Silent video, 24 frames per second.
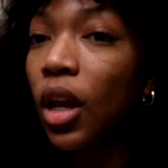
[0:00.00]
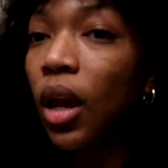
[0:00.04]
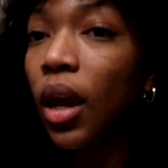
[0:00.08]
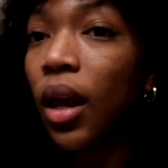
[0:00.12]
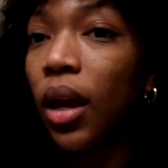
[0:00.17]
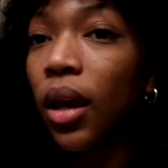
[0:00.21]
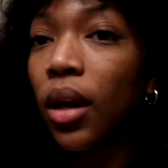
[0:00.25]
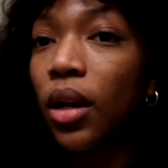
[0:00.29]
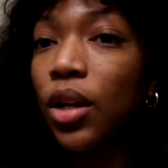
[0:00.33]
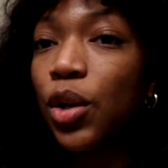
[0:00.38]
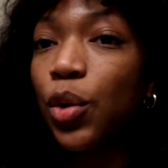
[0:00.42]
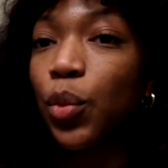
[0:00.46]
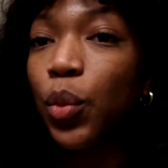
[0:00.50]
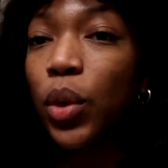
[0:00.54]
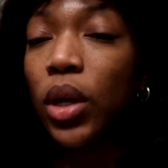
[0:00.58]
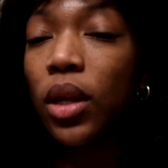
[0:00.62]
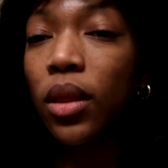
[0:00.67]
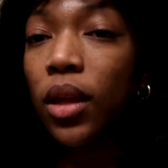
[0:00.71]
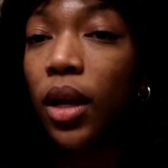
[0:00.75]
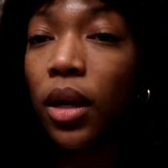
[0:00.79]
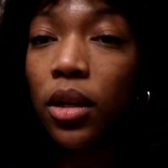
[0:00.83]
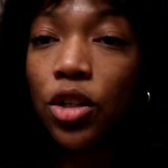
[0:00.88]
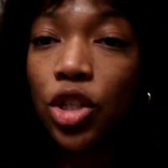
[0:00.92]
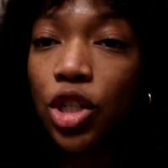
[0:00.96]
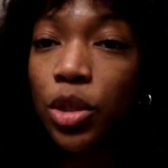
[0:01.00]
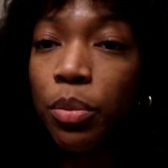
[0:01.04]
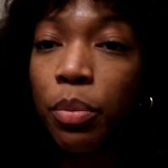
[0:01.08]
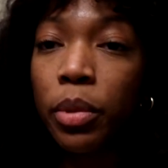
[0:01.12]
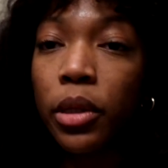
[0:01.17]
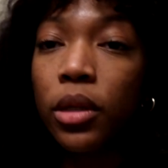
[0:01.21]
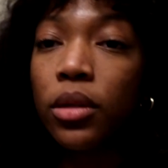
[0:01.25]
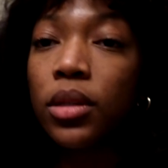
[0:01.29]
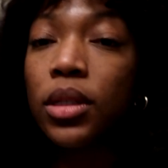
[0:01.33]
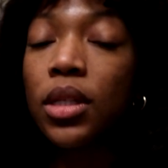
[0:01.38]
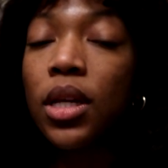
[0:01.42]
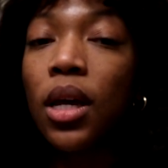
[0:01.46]
and we like just
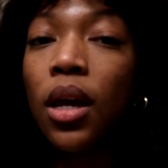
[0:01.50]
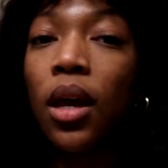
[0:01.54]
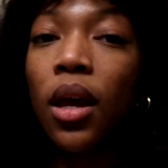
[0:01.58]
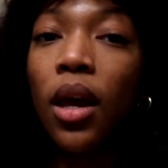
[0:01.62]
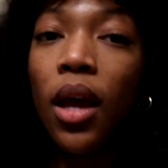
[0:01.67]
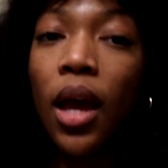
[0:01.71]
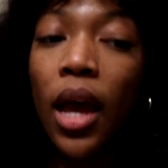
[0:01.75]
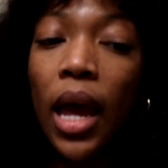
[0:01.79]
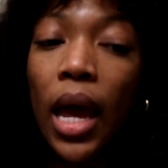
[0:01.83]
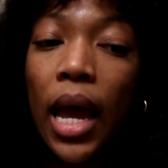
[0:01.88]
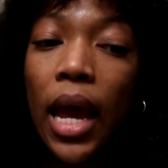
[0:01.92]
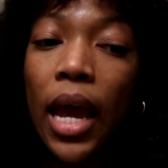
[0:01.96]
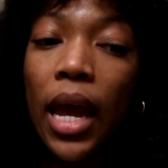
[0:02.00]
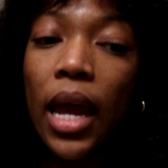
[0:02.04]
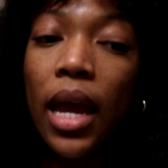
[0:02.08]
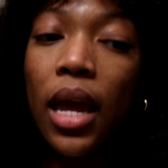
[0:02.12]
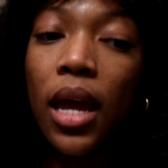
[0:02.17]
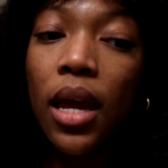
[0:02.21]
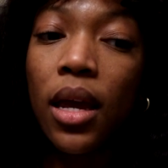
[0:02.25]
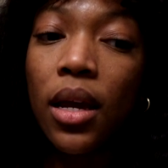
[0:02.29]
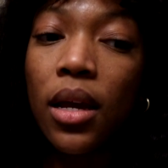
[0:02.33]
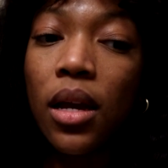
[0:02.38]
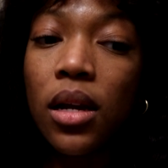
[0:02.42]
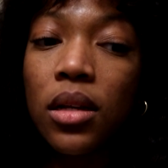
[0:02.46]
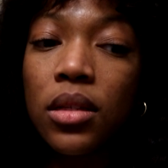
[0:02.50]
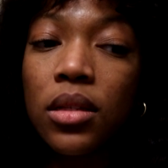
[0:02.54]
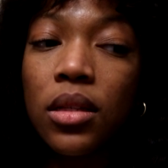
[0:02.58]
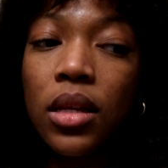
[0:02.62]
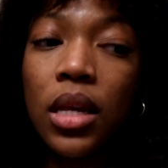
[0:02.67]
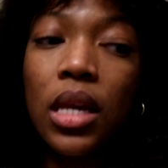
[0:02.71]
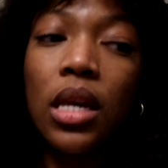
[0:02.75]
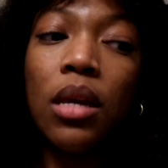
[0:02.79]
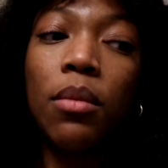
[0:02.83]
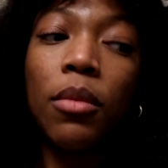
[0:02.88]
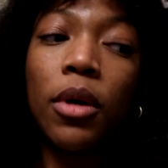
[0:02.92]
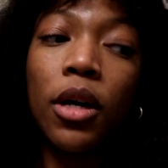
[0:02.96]
built a
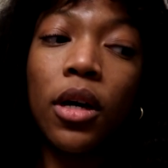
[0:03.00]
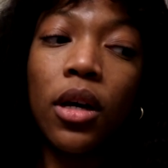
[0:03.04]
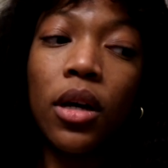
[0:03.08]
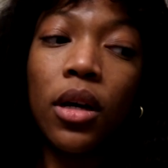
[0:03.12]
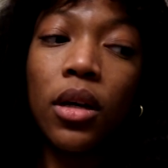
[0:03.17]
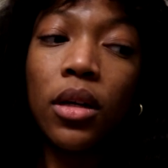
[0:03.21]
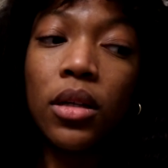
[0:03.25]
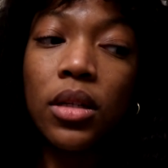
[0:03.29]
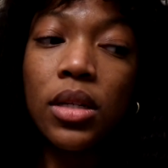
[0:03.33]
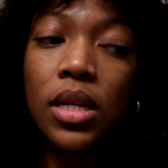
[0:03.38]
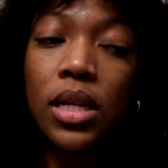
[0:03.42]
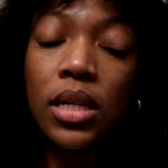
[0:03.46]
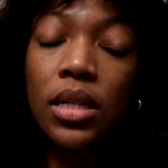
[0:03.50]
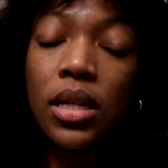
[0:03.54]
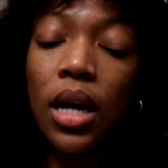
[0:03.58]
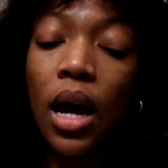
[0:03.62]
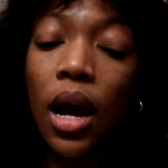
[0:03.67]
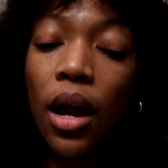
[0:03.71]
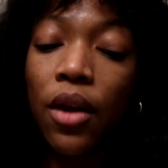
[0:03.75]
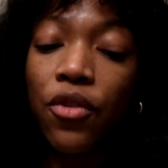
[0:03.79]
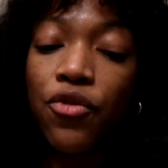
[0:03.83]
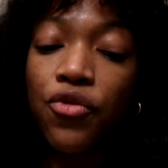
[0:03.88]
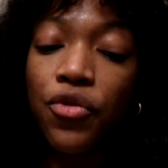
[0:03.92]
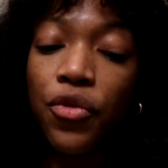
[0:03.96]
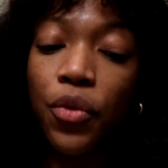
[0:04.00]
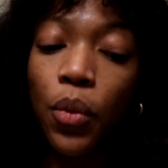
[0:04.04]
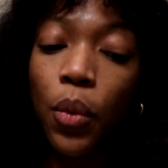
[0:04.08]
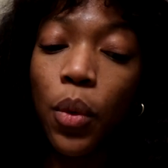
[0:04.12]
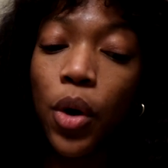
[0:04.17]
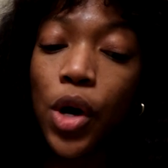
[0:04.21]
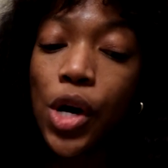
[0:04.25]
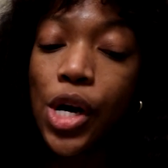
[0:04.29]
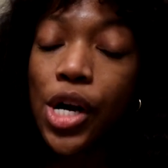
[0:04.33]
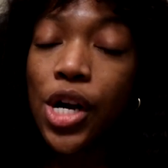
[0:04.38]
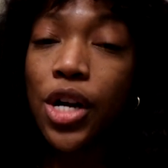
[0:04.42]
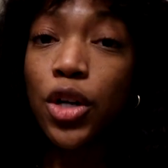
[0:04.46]
schema design
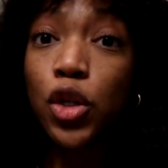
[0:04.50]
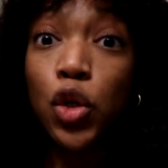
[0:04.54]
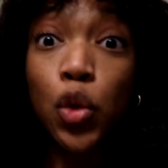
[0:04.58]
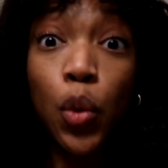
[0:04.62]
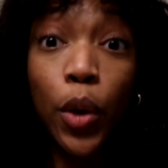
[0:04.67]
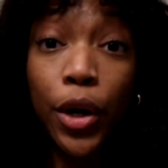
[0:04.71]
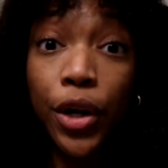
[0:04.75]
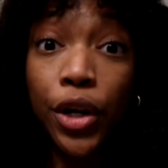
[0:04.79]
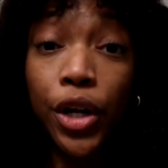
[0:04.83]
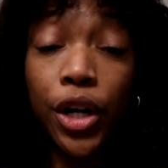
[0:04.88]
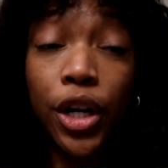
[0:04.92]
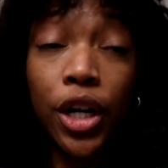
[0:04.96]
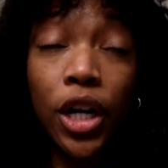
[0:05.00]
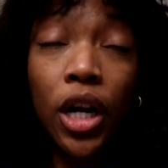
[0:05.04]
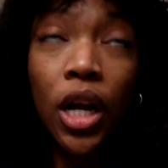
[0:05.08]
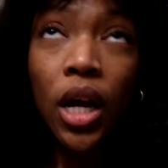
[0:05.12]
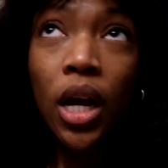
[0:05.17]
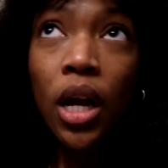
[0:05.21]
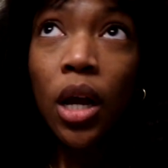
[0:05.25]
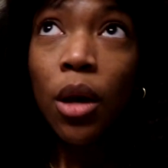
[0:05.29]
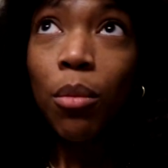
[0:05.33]
for Twitter